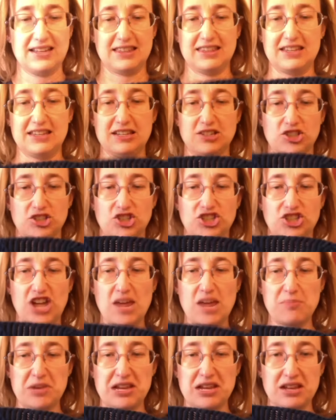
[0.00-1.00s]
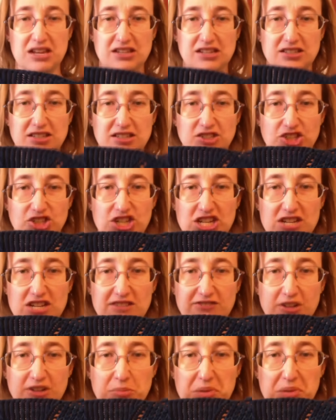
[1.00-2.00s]
the shaping is
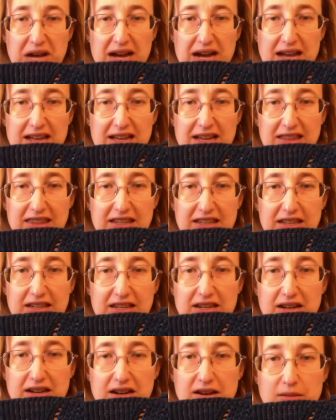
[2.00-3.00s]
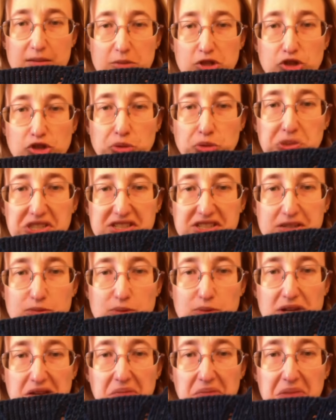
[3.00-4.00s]
achieved by the twisted
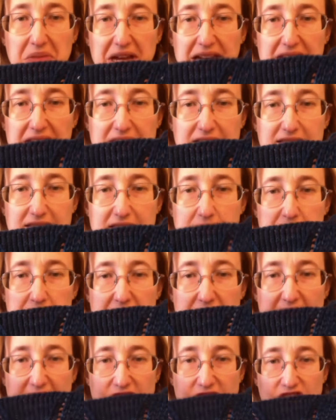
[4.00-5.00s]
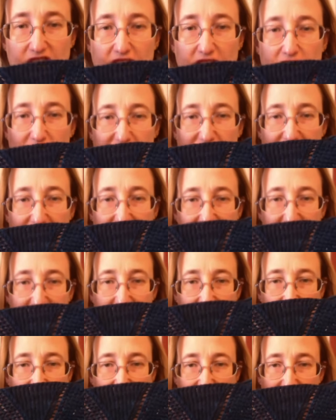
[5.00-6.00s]
rib and the mesh. And you can see
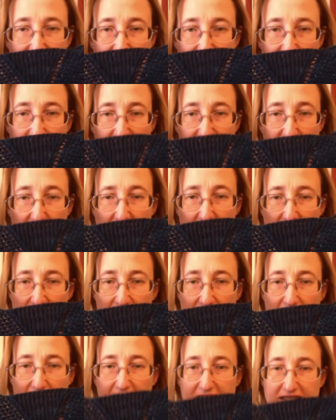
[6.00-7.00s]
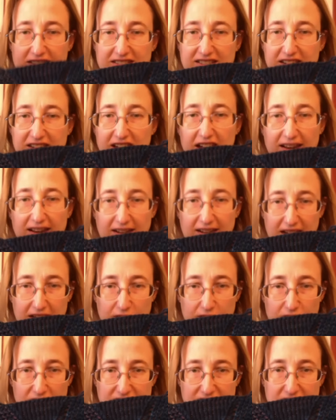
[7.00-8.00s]
that it's got an
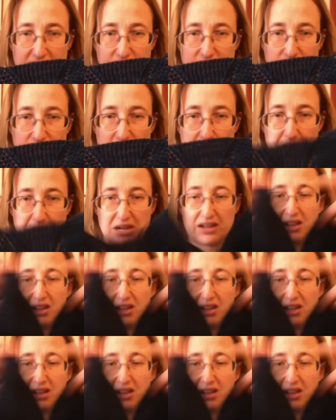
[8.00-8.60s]
interesting shaping.